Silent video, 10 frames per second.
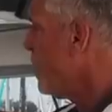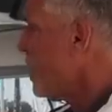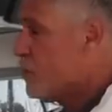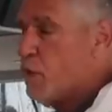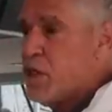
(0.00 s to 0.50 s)

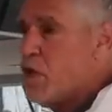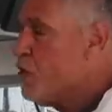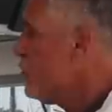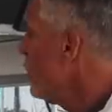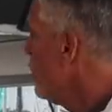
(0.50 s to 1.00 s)
glass
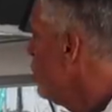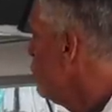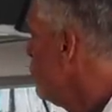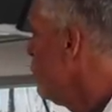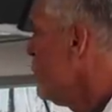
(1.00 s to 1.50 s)
windows
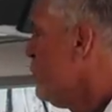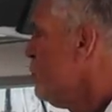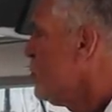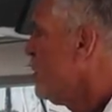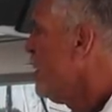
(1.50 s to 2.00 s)
to
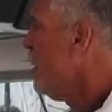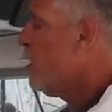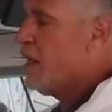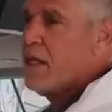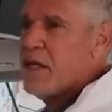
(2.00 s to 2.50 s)
reduce
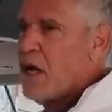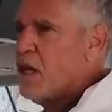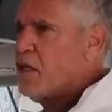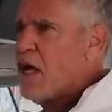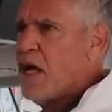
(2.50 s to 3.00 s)
glare
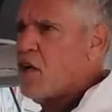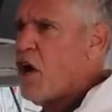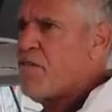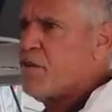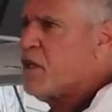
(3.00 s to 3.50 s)
and
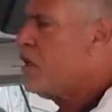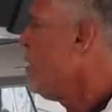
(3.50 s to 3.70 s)
offer the